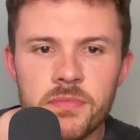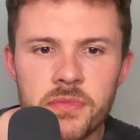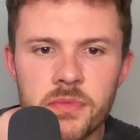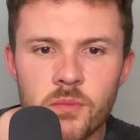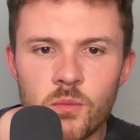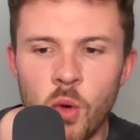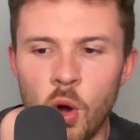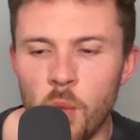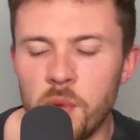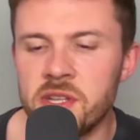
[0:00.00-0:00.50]

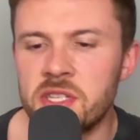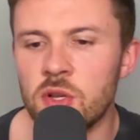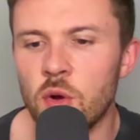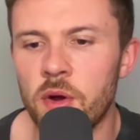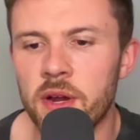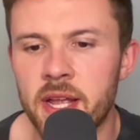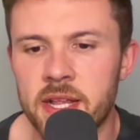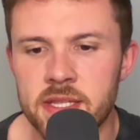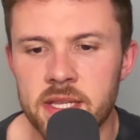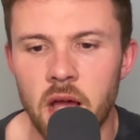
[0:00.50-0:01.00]
what we saw
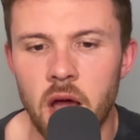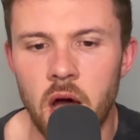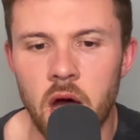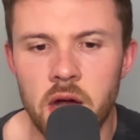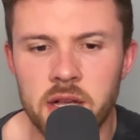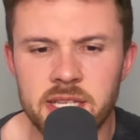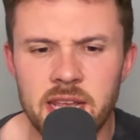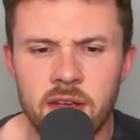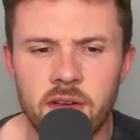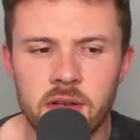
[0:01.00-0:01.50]
against
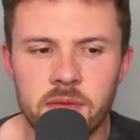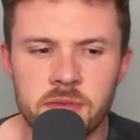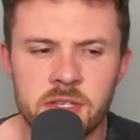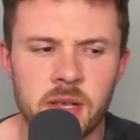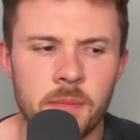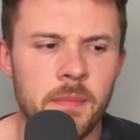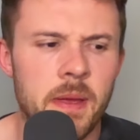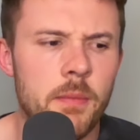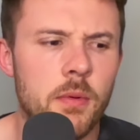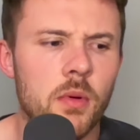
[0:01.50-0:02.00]
Hearts,
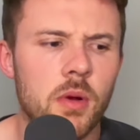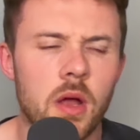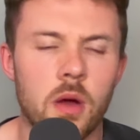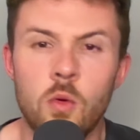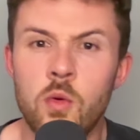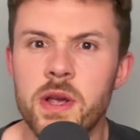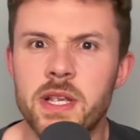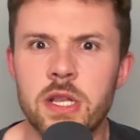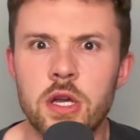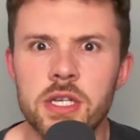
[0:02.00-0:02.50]
some people were like,
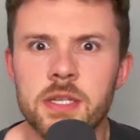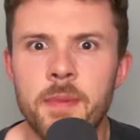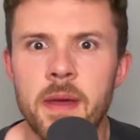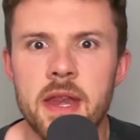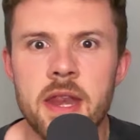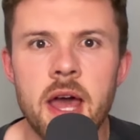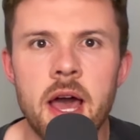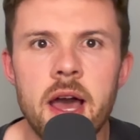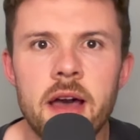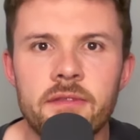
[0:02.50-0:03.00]
oh, he looks a bit
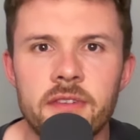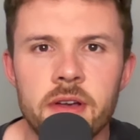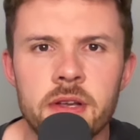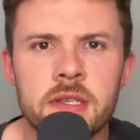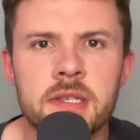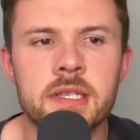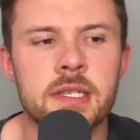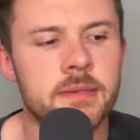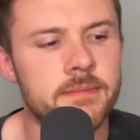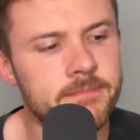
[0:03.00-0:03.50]

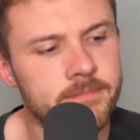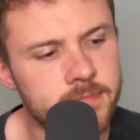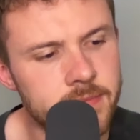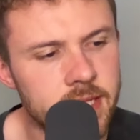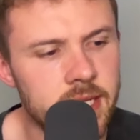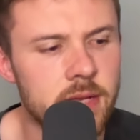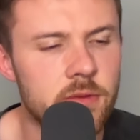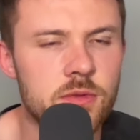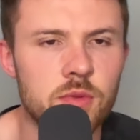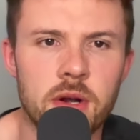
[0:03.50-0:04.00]
nervous.
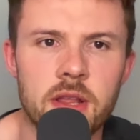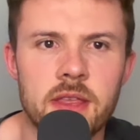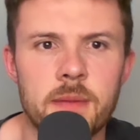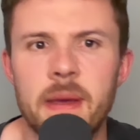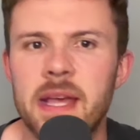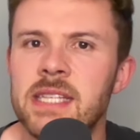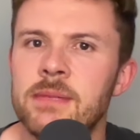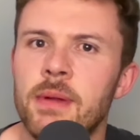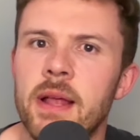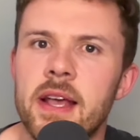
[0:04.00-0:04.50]
He was one of the
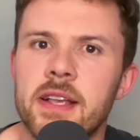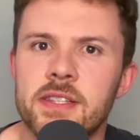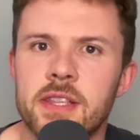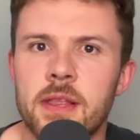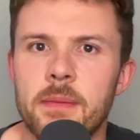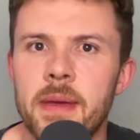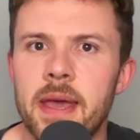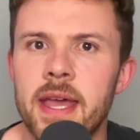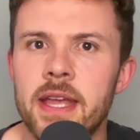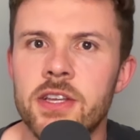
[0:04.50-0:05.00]
best players on the
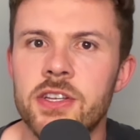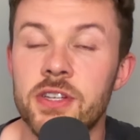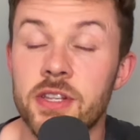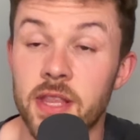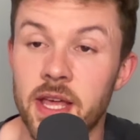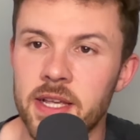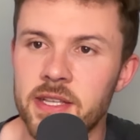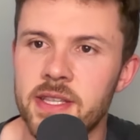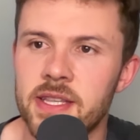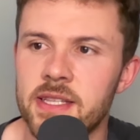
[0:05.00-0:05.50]
pitch, so
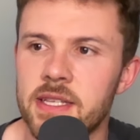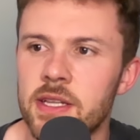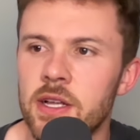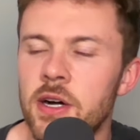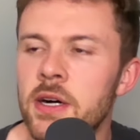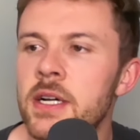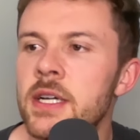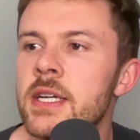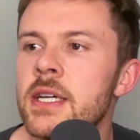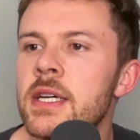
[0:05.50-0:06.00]
that says a
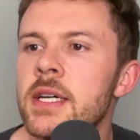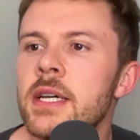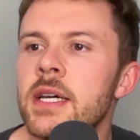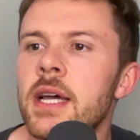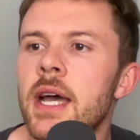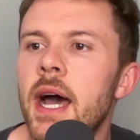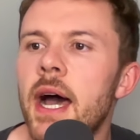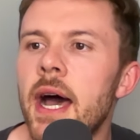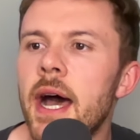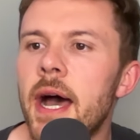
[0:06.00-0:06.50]
lot.
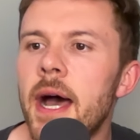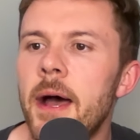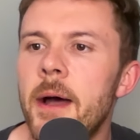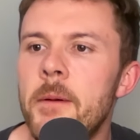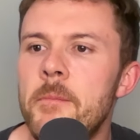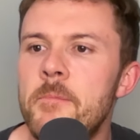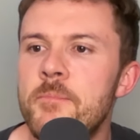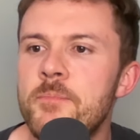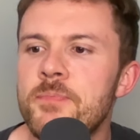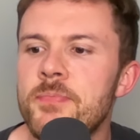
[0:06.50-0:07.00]

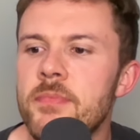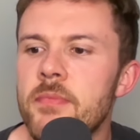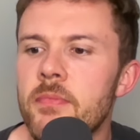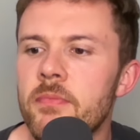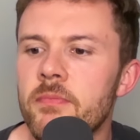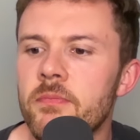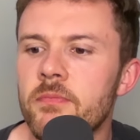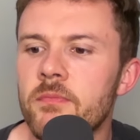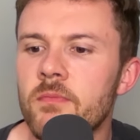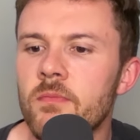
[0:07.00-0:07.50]

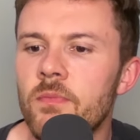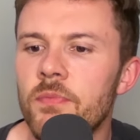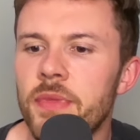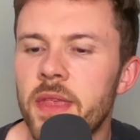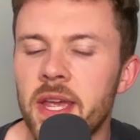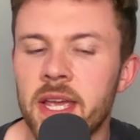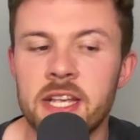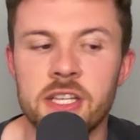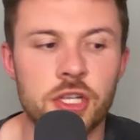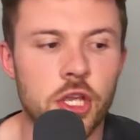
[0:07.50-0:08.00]

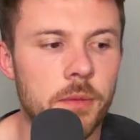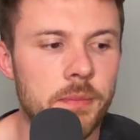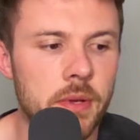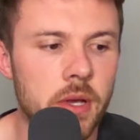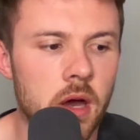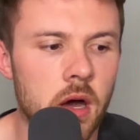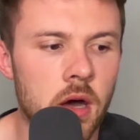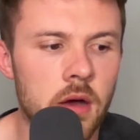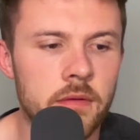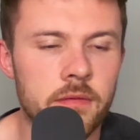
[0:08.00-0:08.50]
Against
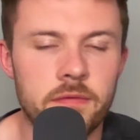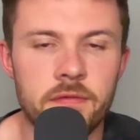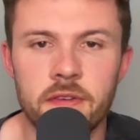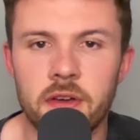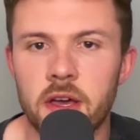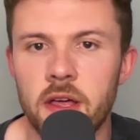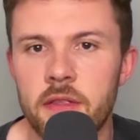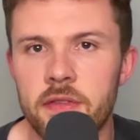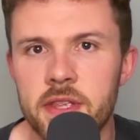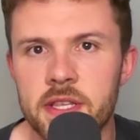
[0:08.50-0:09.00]
QPR,
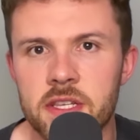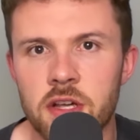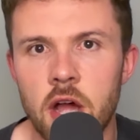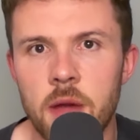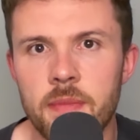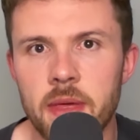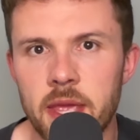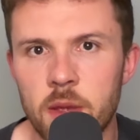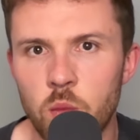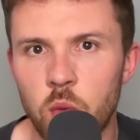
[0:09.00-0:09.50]
for the
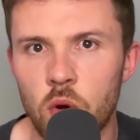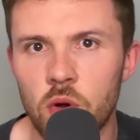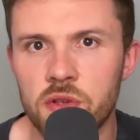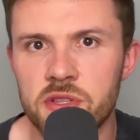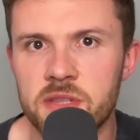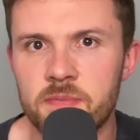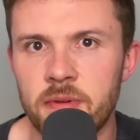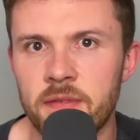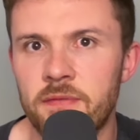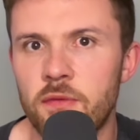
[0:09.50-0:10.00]
time that he
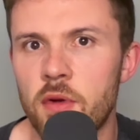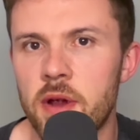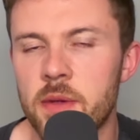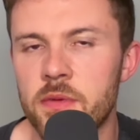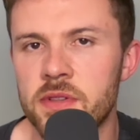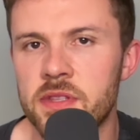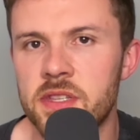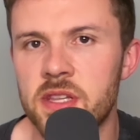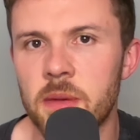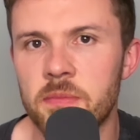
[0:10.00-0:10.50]
was before he
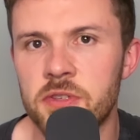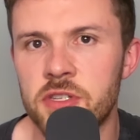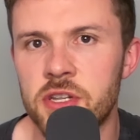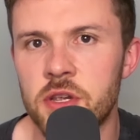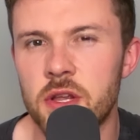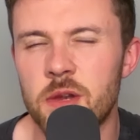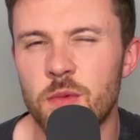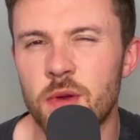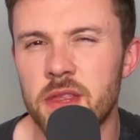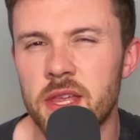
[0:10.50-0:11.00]
was
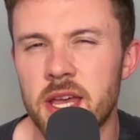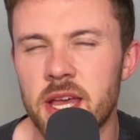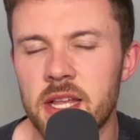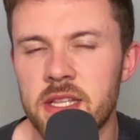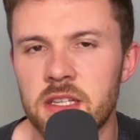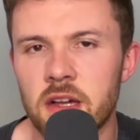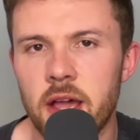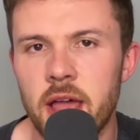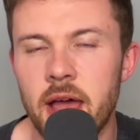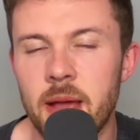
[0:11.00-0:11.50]
substituted with a
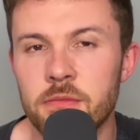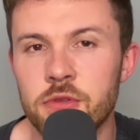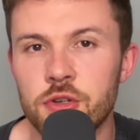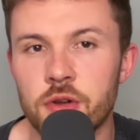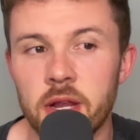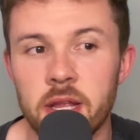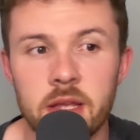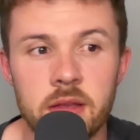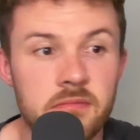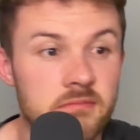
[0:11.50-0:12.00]
tight
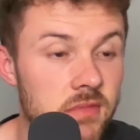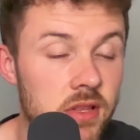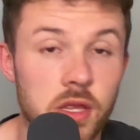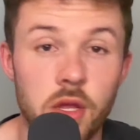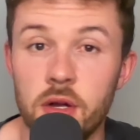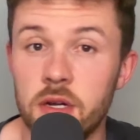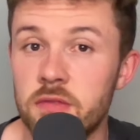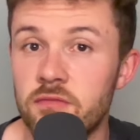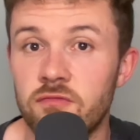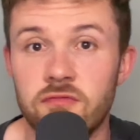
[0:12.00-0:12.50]
hamstring,
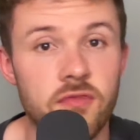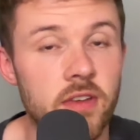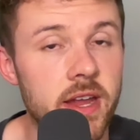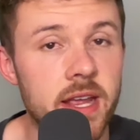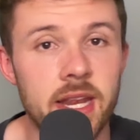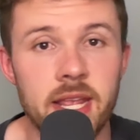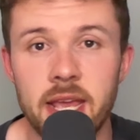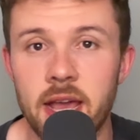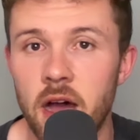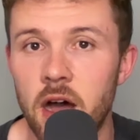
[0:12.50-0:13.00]
looked
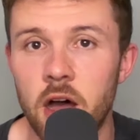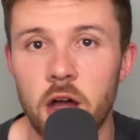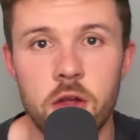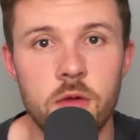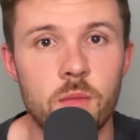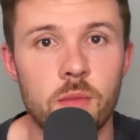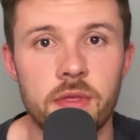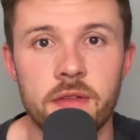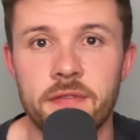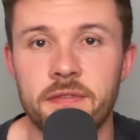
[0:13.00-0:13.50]
really at
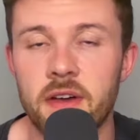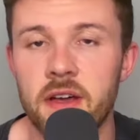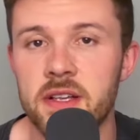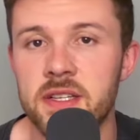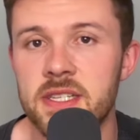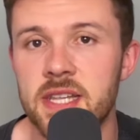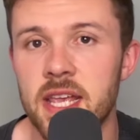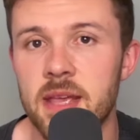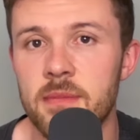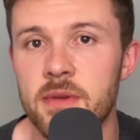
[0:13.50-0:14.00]
home with the
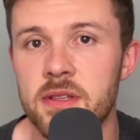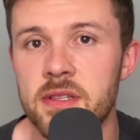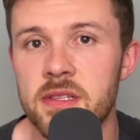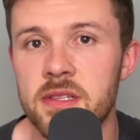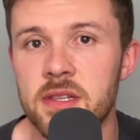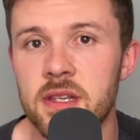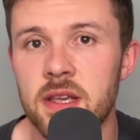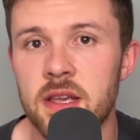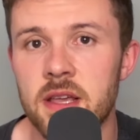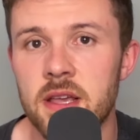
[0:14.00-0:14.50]
first teamers.